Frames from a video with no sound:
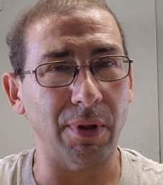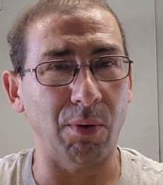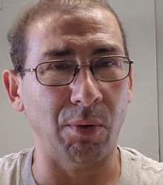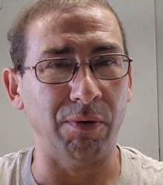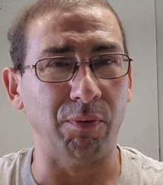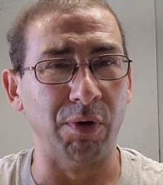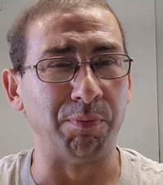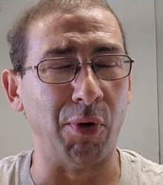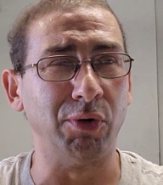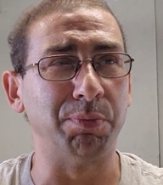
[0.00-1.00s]
we're
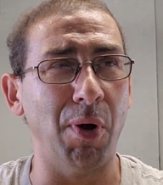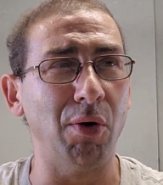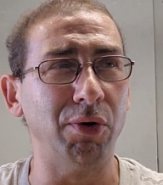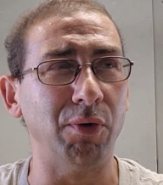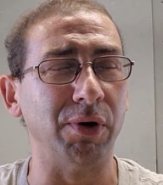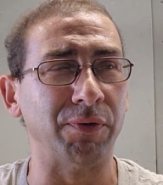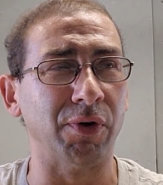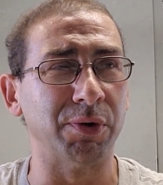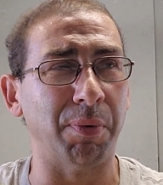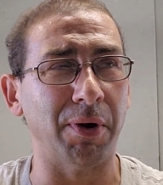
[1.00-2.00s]
postponed doing the
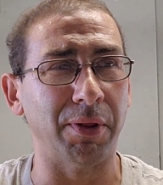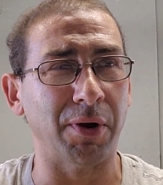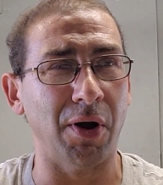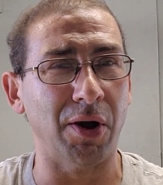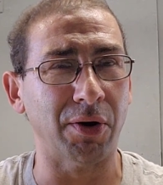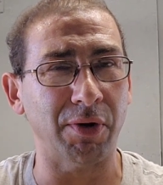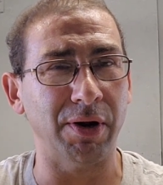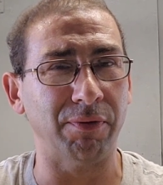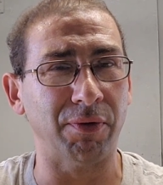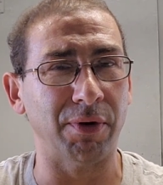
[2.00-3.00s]
first part of the
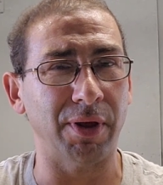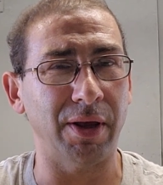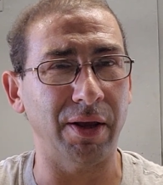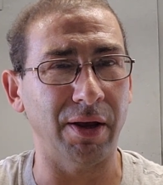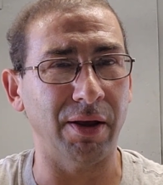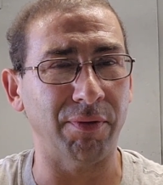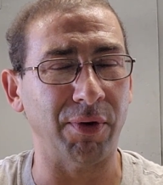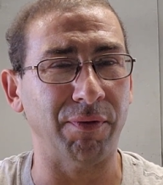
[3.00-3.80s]
concrete for the